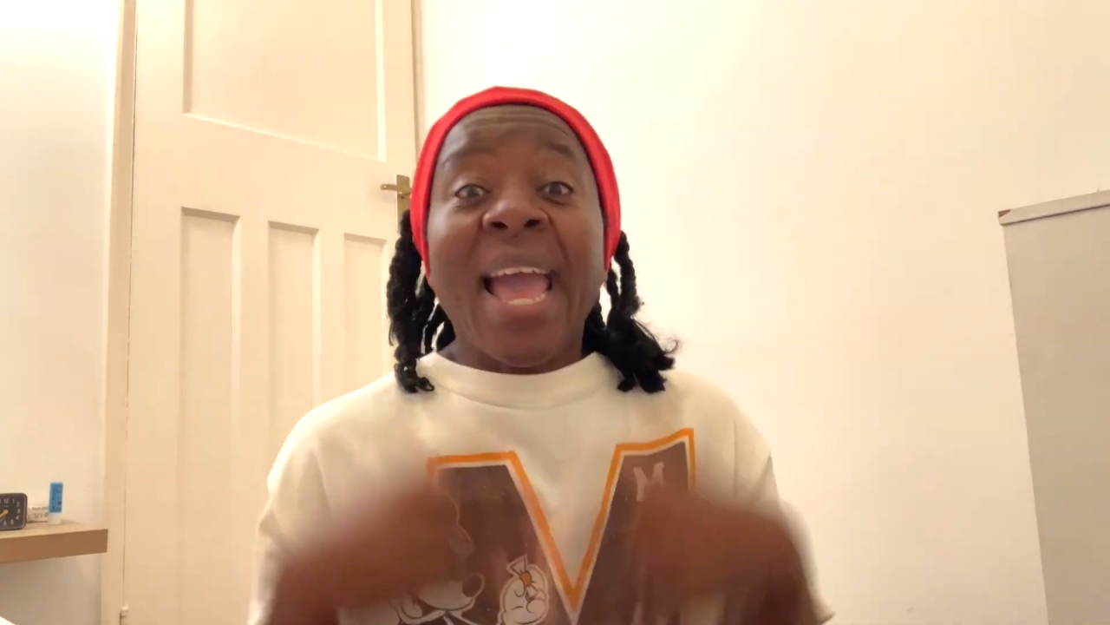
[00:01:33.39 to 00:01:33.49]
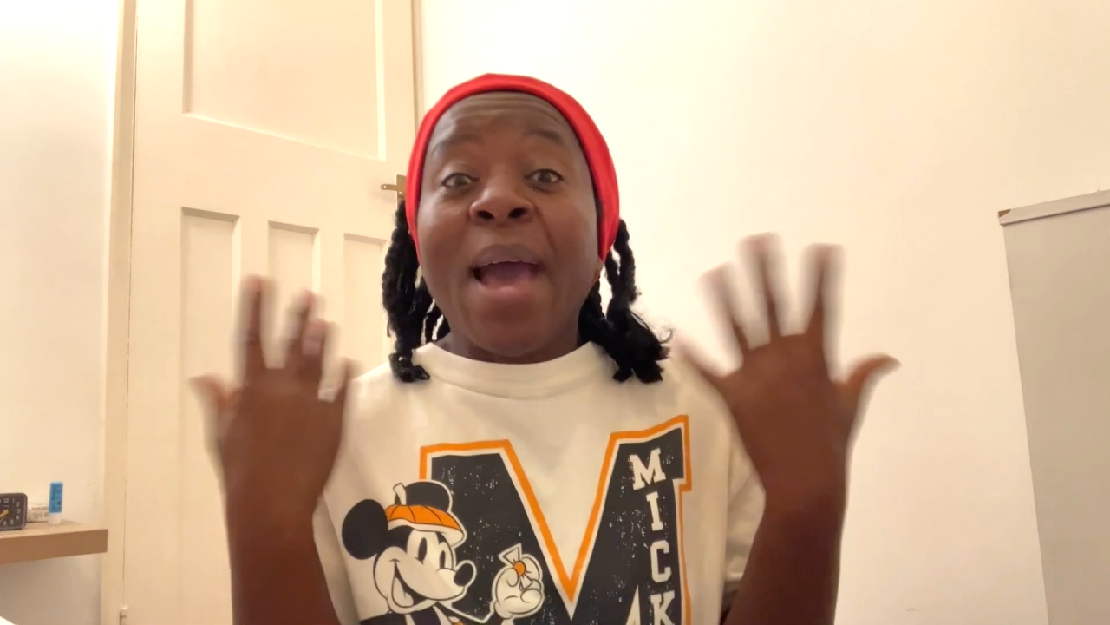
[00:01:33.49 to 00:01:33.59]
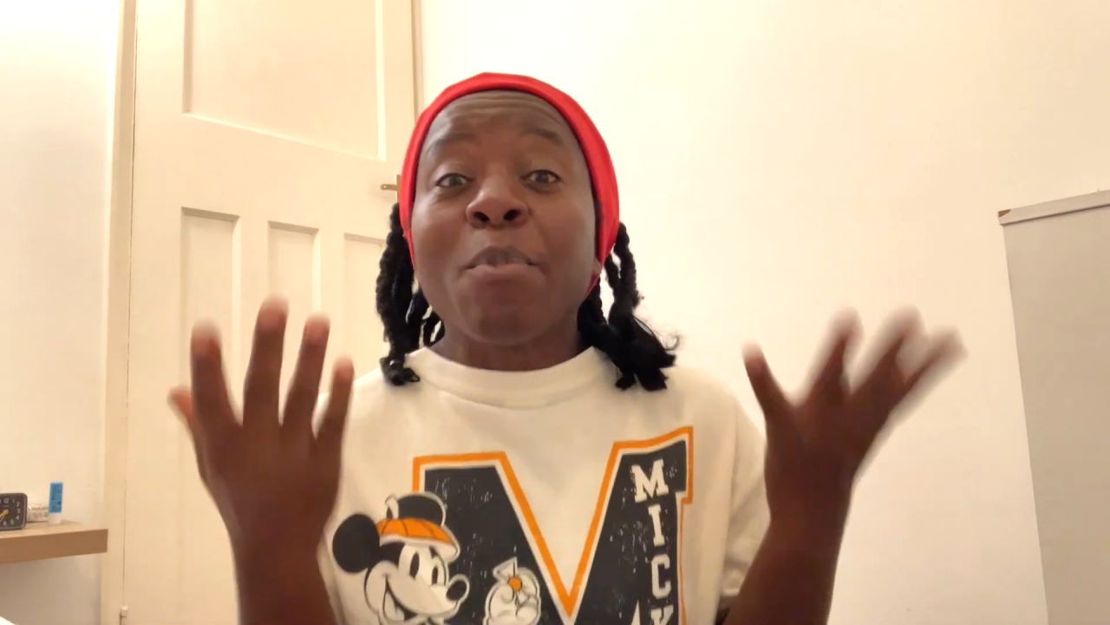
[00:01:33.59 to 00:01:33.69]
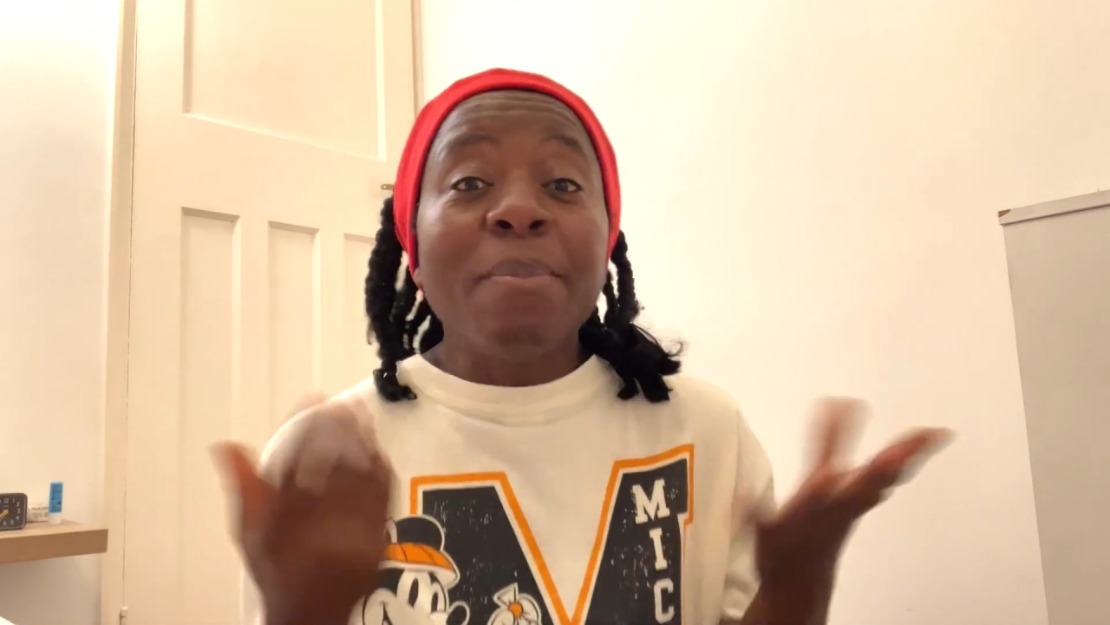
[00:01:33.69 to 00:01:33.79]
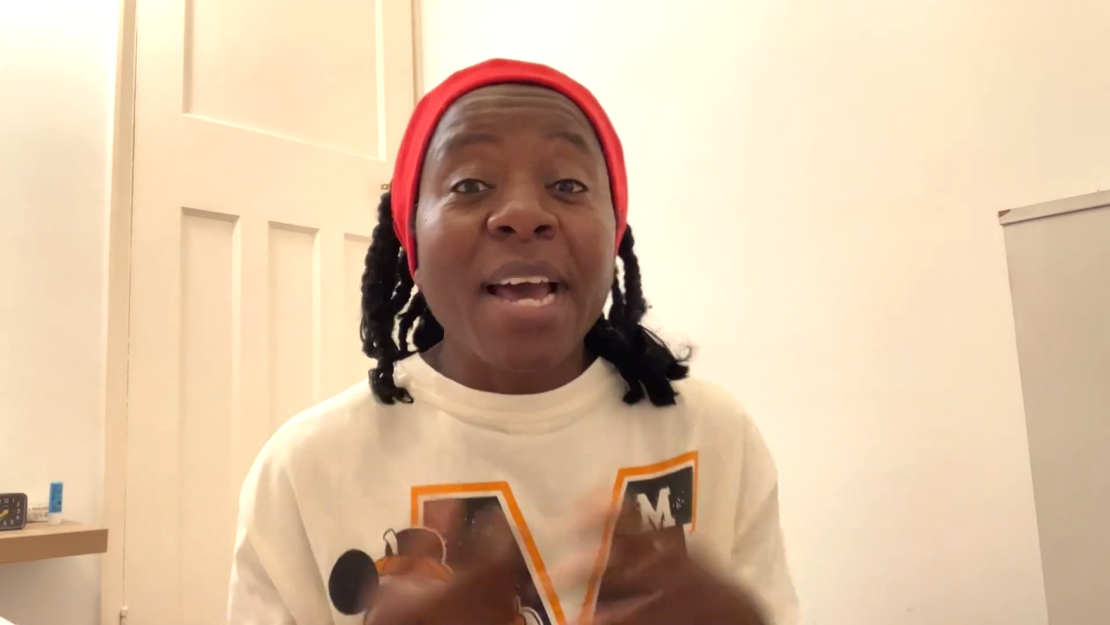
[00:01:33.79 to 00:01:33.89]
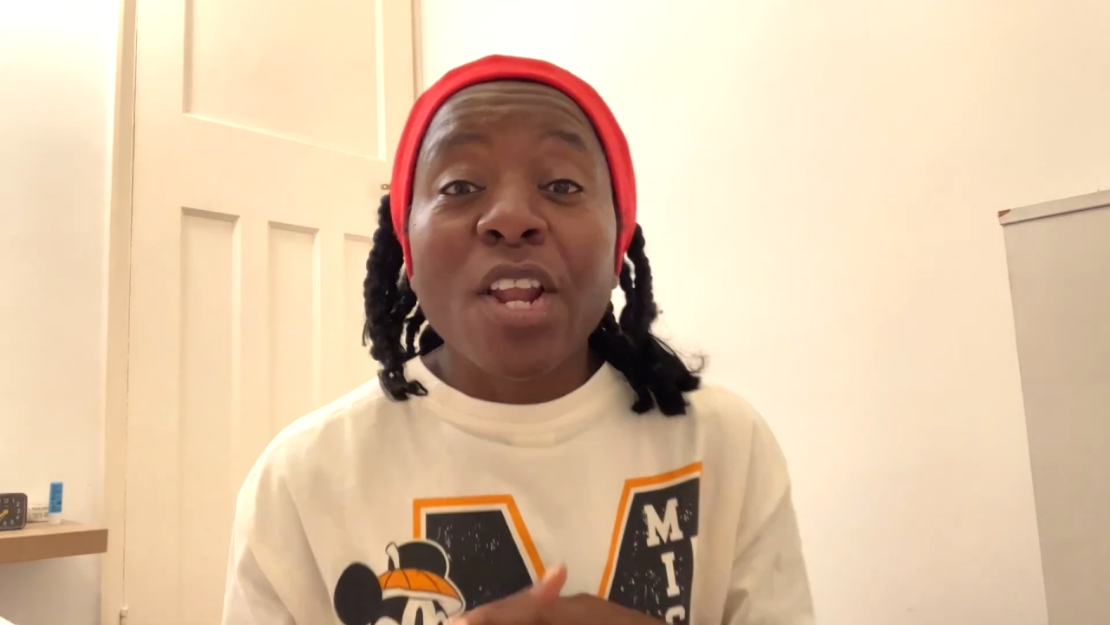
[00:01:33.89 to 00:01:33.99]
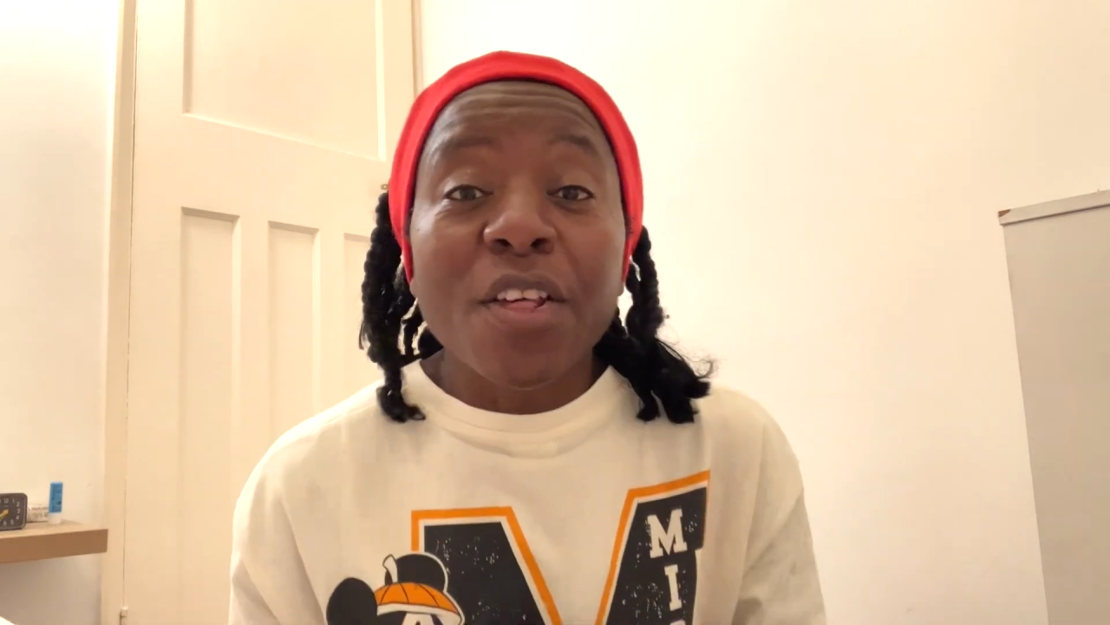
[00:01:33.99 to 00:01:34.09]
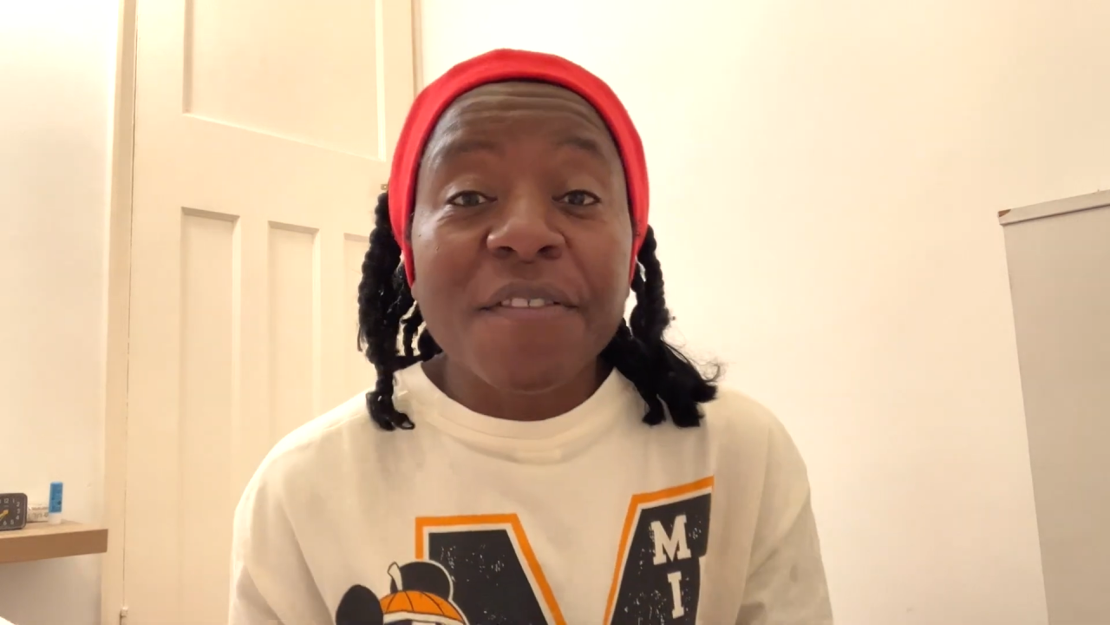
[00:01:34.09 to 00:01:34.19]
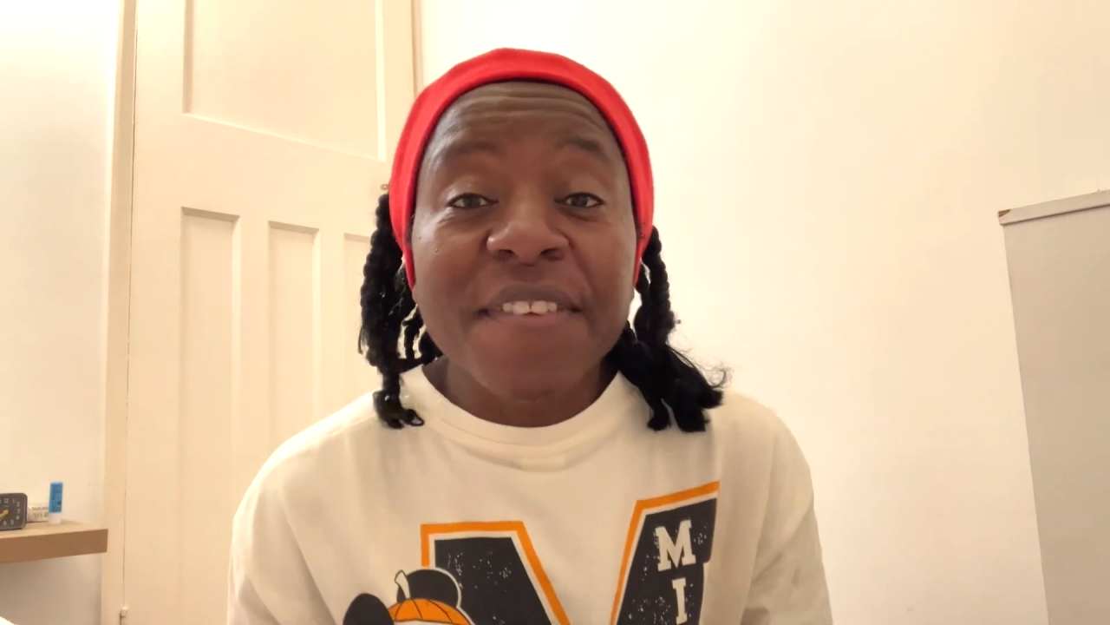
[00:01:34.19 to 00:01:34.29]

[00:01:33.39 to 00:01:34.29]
and we met a lot of the